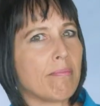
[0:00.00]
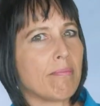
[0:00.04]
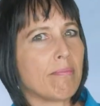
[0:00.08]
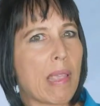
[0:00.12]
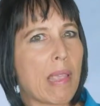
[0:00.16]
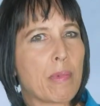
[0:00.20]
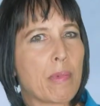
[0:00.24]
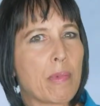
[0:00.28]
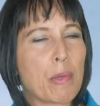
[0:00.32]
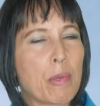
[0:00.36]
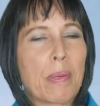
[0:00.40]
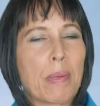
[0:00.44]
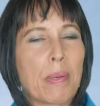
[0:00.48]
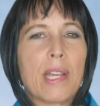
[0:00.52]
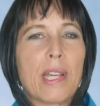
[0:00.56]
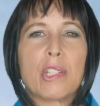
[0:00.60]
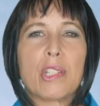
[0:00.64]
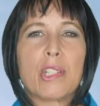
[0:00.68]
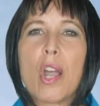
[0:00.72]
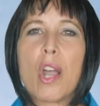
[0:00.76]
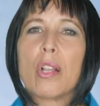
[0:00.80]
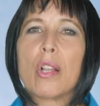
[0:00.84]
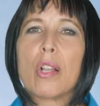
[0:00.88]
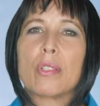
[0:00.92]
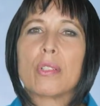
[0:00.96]
Maybe you put
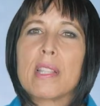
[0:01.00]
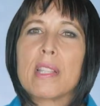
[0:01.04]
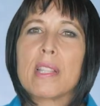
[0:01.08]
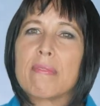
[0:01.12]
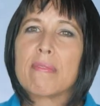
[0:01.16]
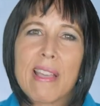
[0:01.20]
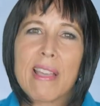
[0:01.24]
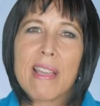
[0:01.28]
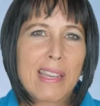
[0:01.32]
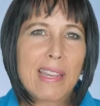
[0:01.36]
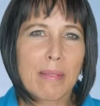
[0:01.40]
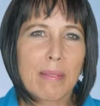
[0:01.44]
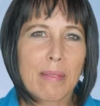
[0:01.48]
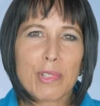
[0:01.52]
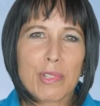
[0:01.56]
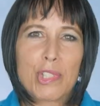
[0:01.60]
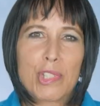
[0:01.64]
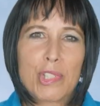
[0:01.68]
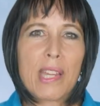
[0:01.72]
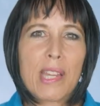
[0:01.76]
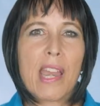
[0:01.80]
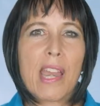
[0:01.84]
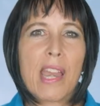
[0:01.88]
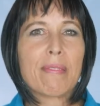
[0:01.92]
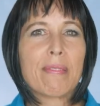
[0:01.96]
$1 in the vending
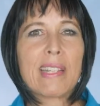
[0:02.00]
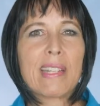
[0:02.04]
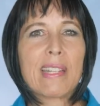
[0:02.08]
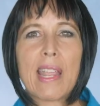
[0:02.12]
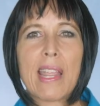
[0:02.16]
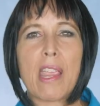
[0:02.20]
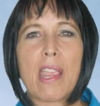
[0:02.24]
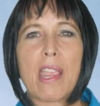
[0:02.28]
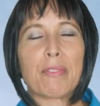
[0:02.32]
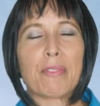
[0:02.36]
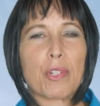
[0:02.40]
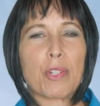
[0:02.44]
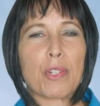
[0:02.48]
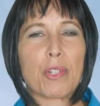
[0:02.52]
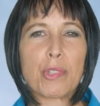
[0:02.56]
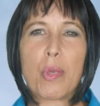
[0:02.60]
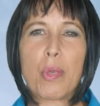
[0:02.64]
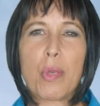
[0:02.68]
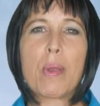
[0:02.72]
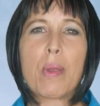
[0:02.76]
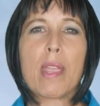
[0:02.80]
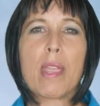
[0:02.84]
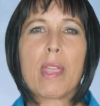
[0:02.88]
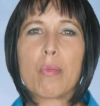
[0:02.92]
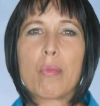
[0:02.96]
machine every day for a
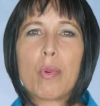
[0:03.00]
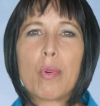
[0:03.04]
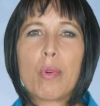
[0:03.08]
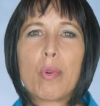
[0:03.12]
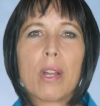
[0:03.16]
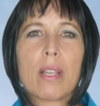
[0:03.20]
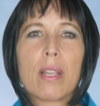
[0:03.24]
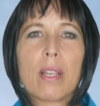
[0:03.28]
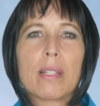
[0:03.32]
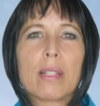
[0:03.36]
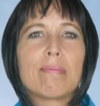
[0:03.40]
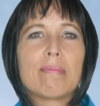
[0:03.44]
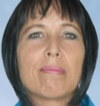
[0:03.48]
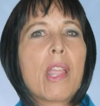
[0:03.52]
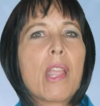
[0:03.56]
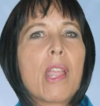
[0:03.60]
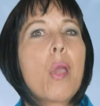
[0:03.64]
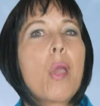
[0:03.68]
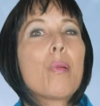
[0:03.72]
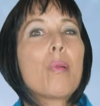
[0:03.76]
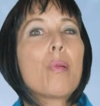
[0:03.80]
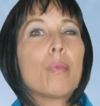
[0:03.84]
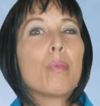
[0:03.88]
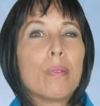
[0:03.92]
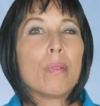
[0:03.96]
soda at work.
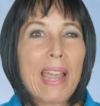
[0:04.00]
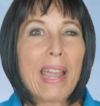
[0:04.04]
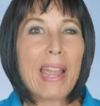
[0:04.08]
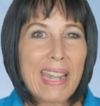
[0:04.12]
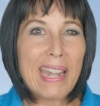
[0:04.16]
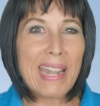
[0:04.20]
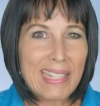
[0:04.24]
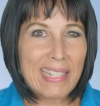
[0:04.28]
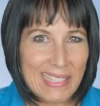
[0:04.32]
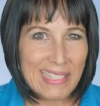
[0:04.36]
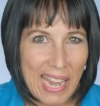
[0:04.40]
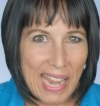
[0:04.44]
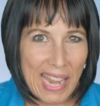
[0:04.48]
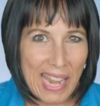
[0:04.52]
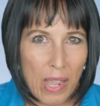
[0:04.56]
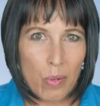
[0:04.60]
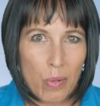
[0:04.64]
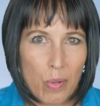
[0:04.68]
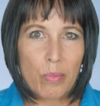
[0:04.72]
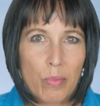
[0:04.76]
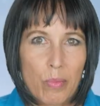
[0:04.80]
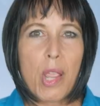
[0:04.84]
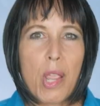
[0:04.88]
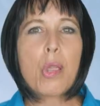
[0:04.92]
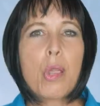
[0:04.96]
Write it
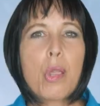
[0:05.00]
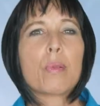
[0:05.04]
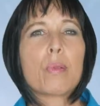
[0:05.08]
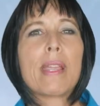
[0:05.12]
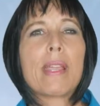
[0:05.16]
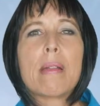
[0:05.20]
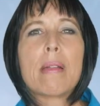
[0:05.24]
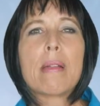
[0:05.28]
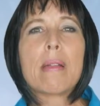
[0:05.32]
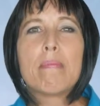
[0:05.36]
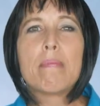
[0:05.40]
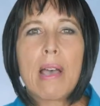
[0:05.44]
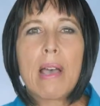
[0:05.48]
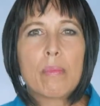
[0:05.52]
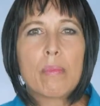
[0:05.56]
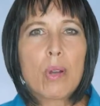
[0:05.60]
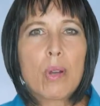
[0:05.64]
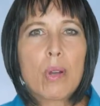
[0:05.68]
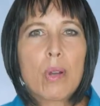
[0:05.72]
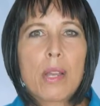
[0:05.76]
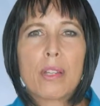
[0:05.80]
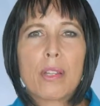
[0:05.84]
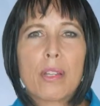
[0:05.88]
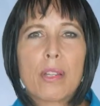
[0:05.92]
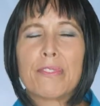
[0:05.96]
down, create a memo
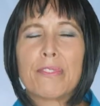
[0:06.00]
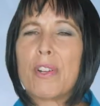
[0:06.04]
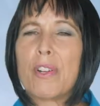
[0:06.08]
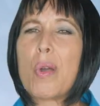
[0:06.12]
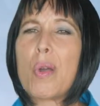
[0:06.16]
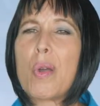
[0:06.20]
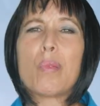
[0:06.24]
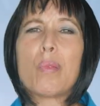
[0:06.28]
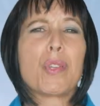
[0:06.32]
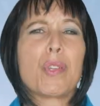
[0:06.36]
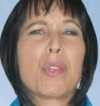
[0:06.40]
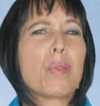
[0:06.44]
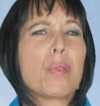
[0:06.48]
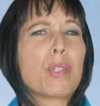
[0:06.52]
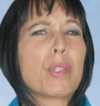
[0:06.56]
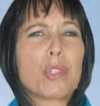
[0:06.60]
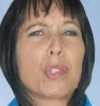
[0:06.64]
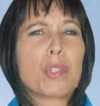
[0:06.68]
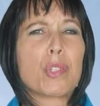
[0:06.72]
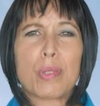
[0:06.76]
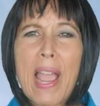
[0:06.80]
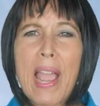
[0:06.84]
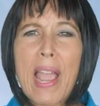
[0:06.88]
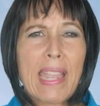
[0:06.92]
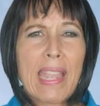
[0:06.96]
on your phone, use a
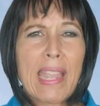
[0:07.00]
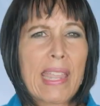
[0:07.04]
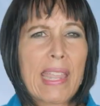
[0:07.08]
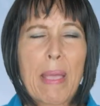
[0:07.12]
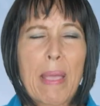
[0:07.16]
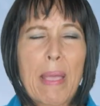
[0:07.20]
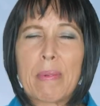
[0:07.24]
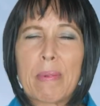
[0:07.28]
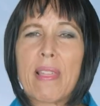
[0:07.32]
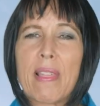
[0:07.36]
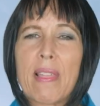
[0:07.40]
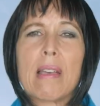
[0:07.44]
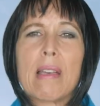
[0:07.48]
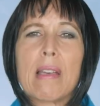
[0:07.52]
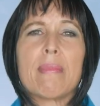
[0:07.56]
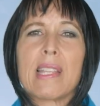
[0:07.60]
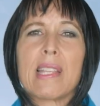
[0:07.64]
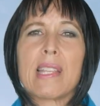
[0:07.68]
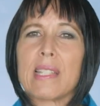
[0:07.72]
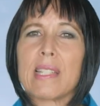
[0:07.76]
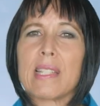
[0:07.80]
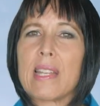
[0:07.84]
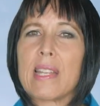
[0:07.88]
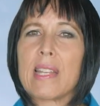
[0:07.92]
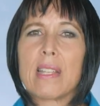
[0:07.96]
tracking app if that
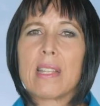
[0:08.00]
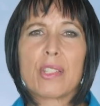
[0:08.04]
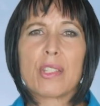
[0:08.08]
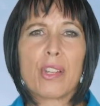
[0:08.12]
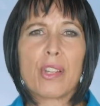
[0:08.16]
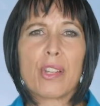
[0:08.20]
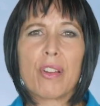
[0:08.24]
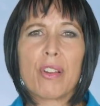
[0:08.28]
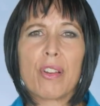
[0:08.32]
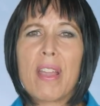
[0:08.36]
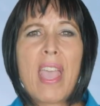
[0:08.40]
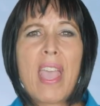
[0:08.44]
makes it easier.